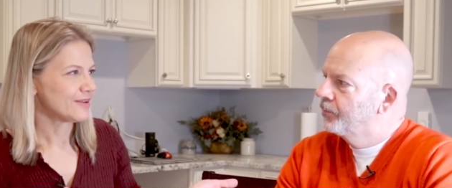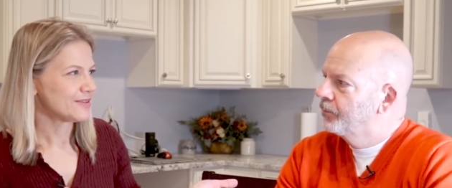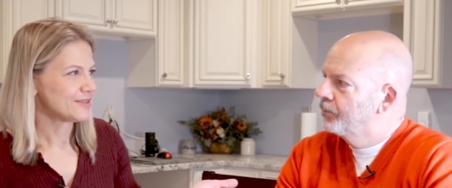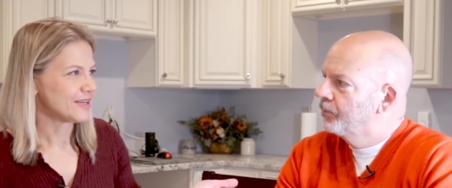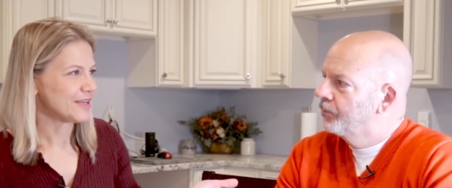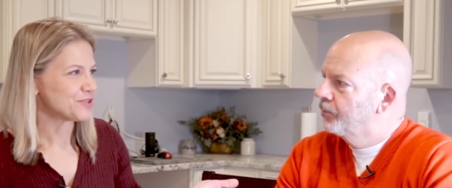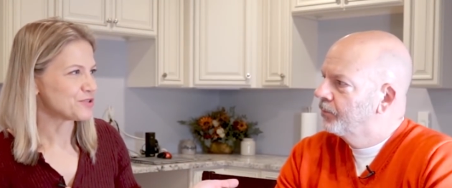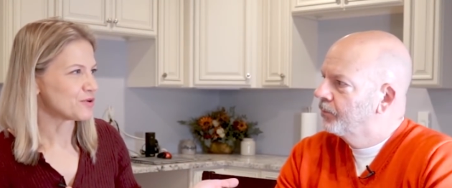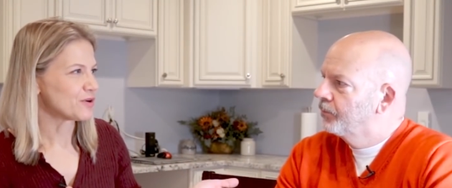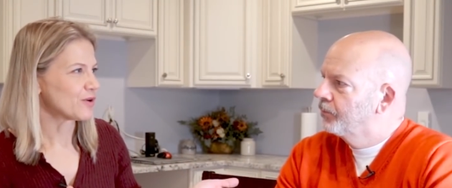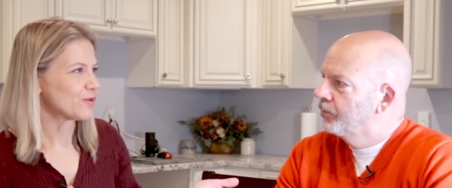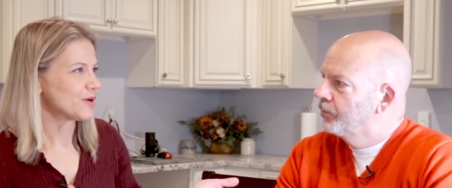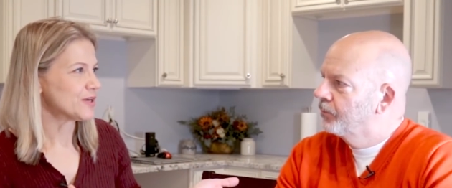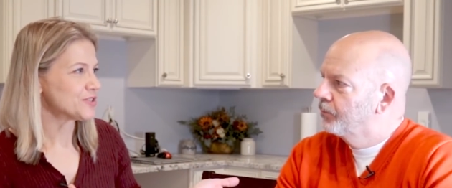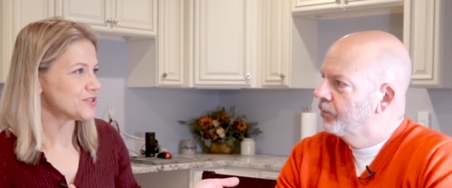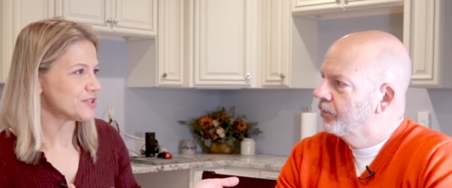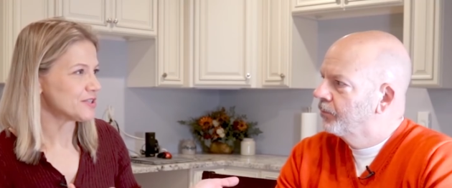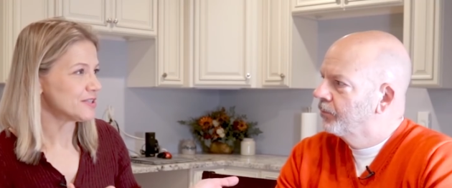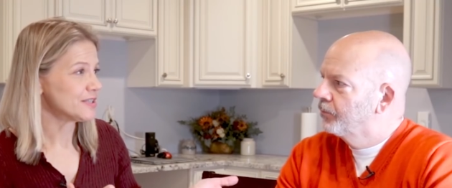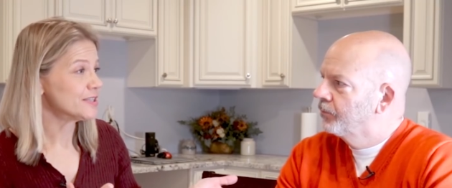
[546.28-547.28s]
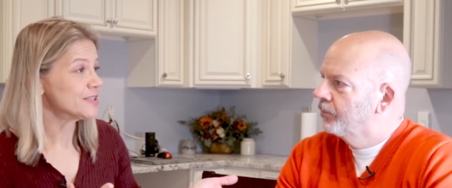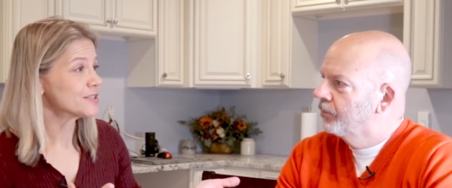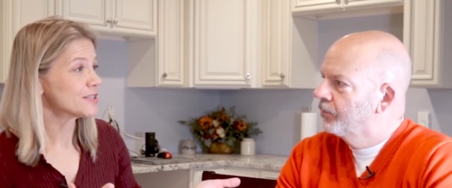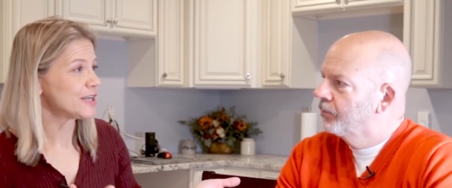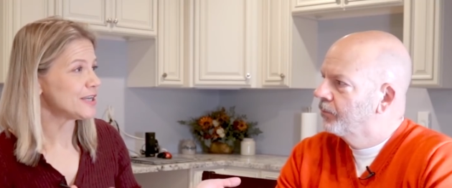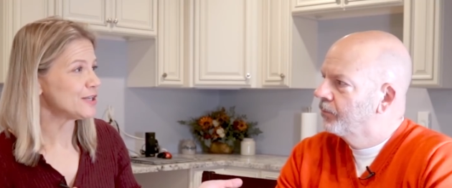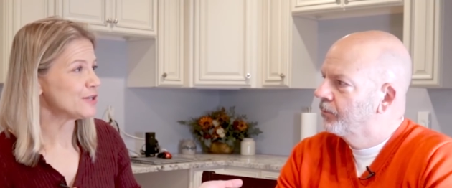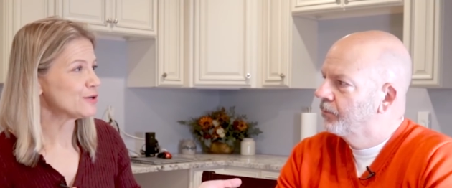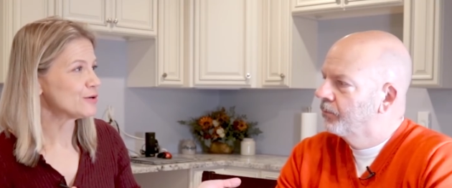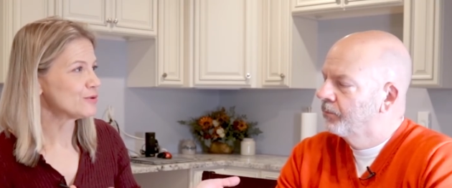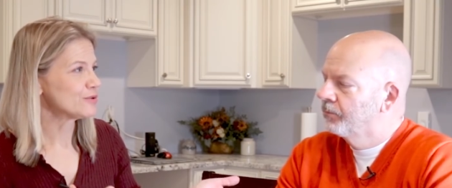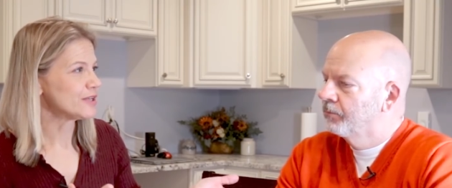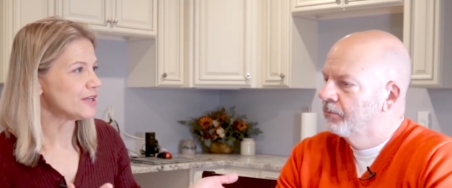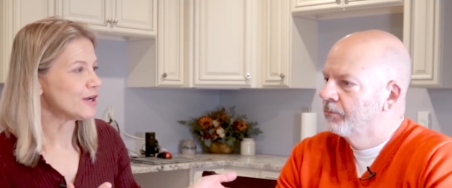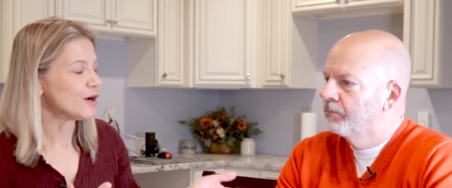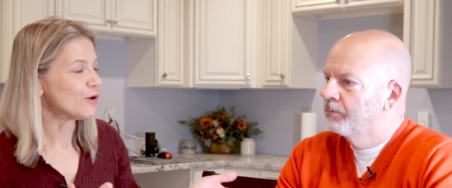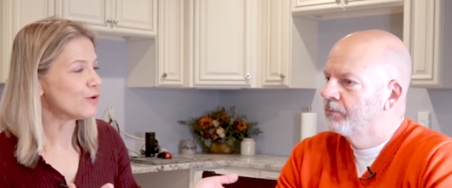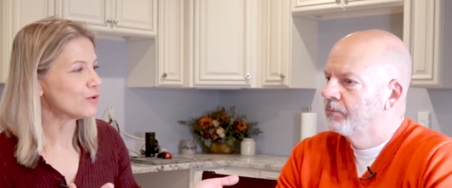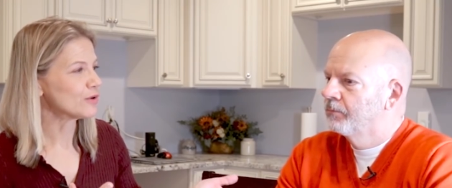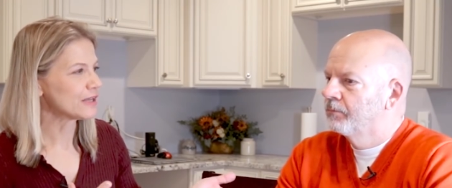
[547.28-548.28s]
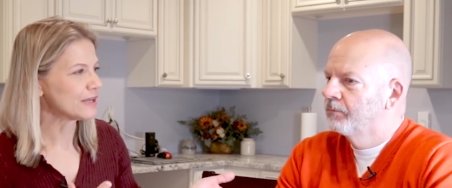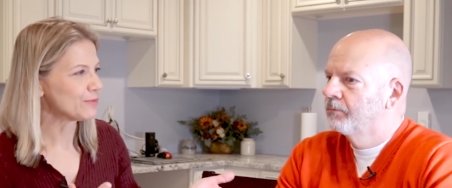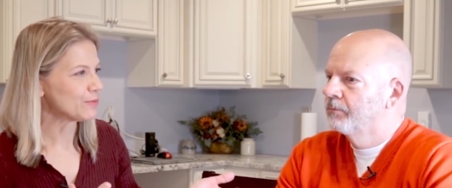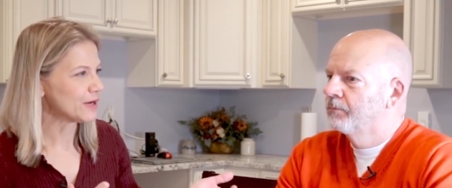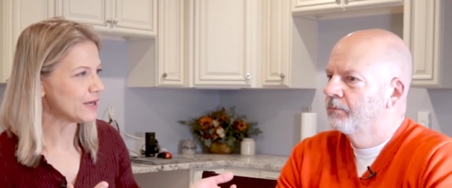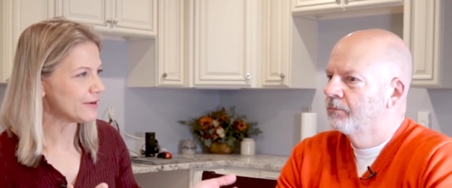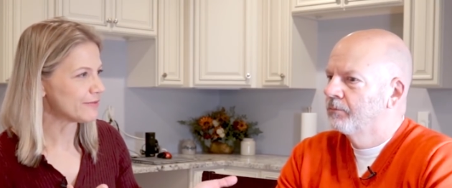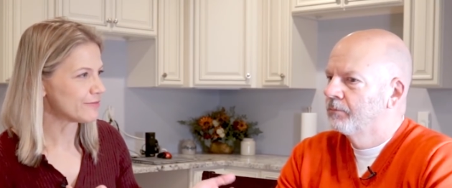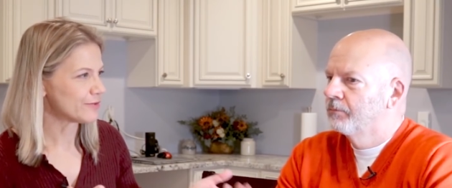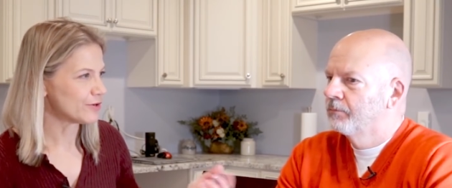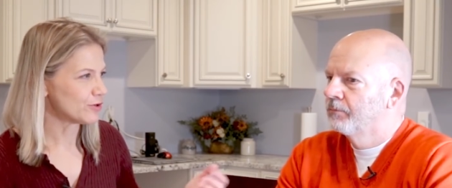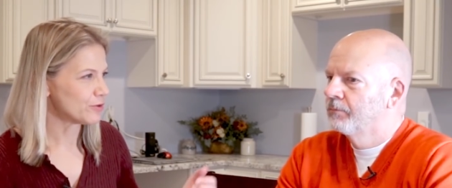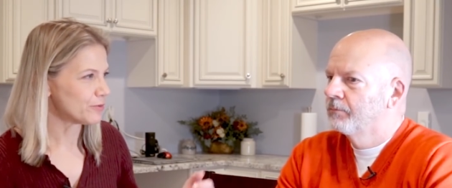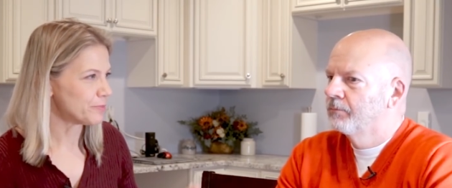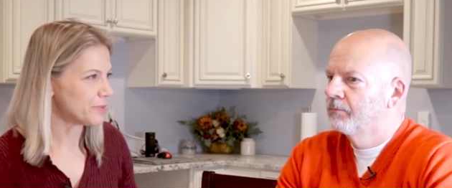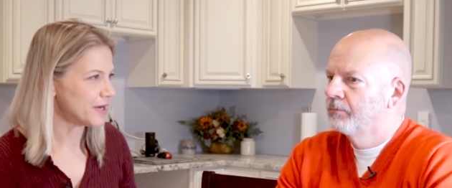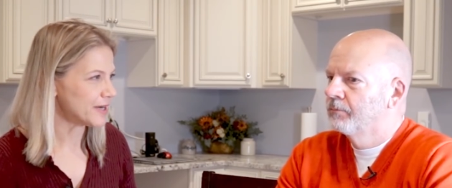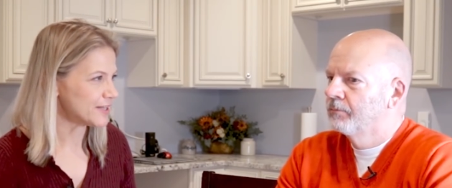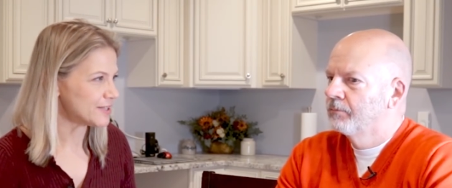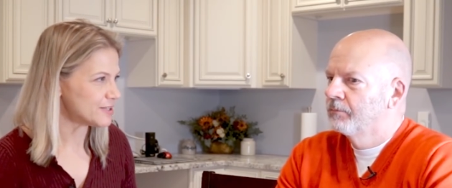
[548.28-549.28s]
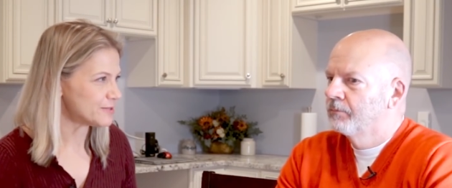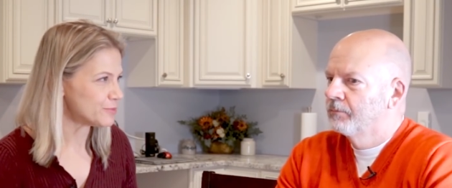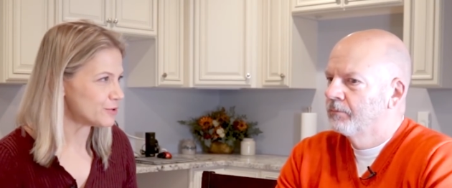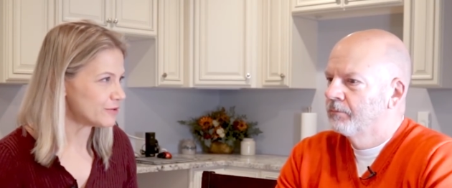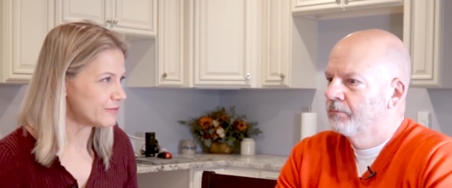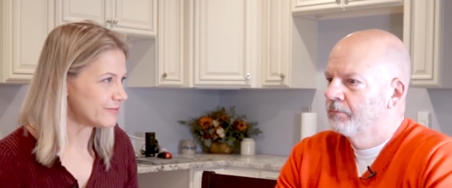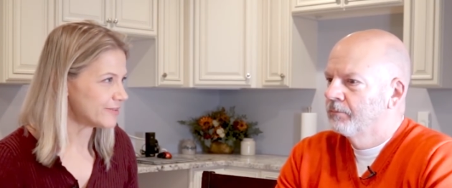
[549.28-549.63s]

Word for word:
Speaker 1: to answer our question, is keto the only way for your body to burn